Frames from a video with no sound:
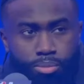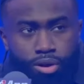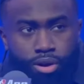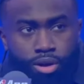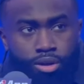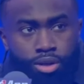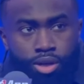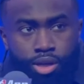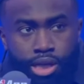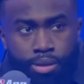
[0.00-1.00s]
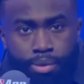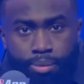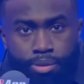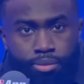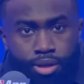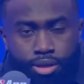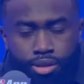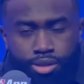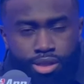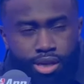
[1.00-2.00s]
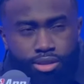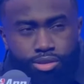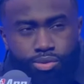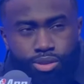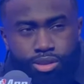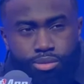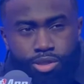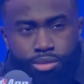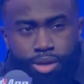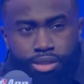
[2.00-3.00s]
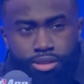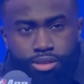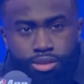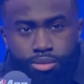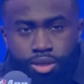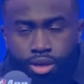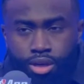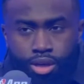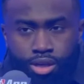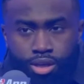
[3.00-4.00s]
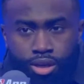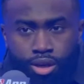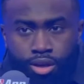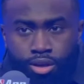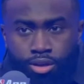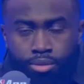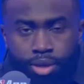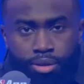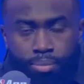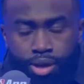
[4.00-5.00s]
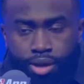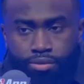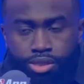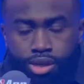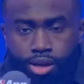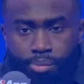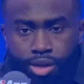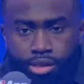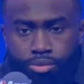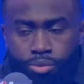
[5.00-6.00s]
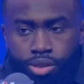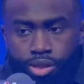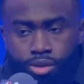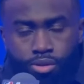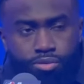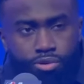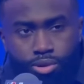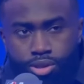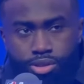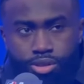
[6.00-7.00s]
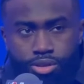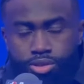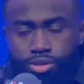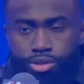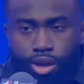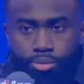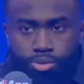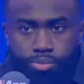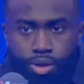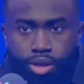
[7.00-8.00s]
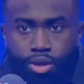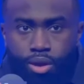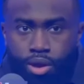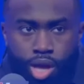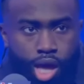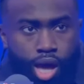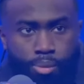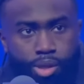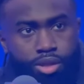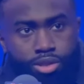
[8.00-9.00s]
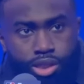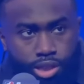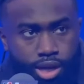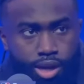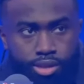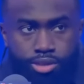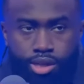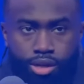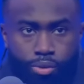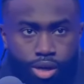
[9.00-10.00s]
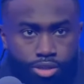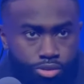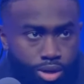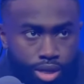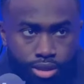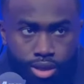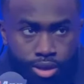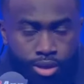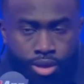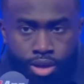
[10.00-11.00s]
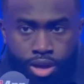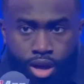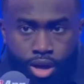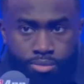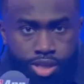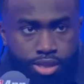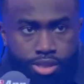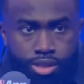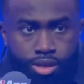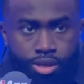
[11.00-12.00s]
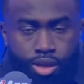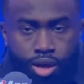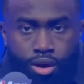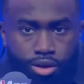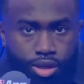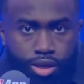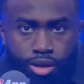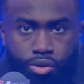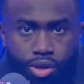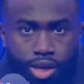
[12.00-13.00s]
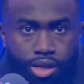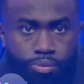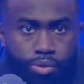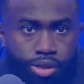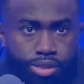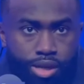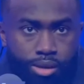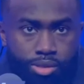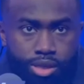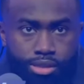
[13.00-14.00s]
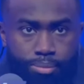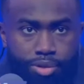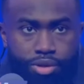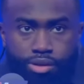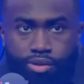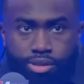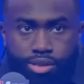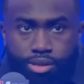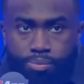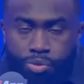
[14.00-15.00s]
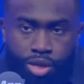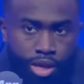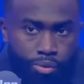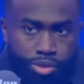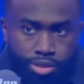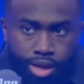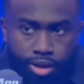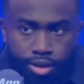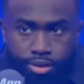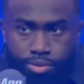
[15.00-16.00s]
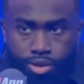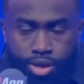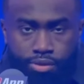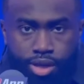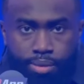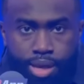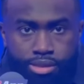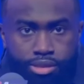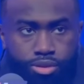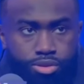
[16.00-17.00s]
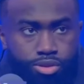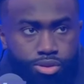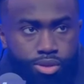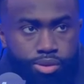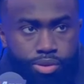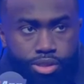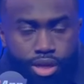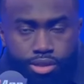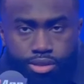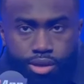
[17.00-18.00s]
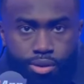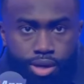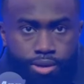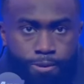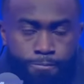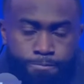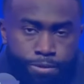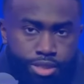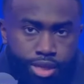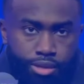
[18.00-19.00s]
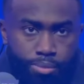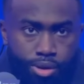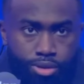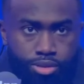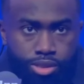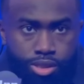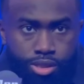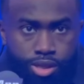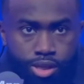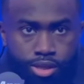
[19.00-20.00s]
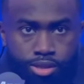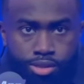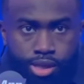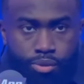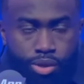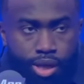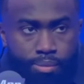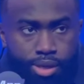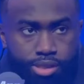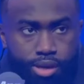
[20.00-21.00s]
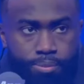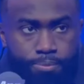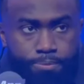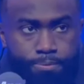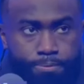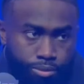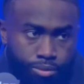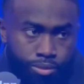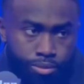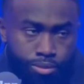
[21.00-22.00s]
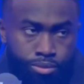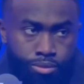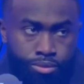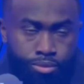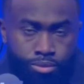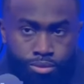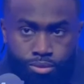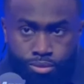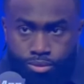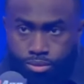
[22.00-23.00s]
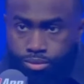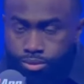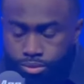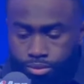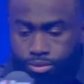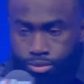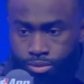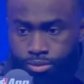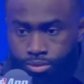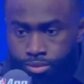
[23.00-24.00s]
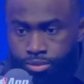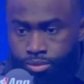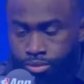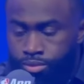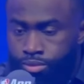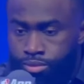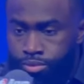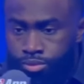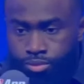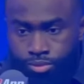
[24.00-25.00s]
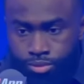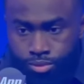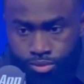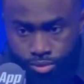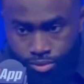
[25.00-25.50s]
ball, and him able to uh, attack those switches and mismatches. He he uh, made him pay every time, and that's what we need going forward in the series. Kristaps was big, um, but those other guys, Derrick White, Jrue Holiday, um, JT, all can get going at any point in time. So that's the beauty of our team. We just gotta, you know, every game has its own story. We just gotta stay ready, stay composed, and, and take it one game at a time. Jacqueline, Vince Goodwill, Yahoo Sports it looks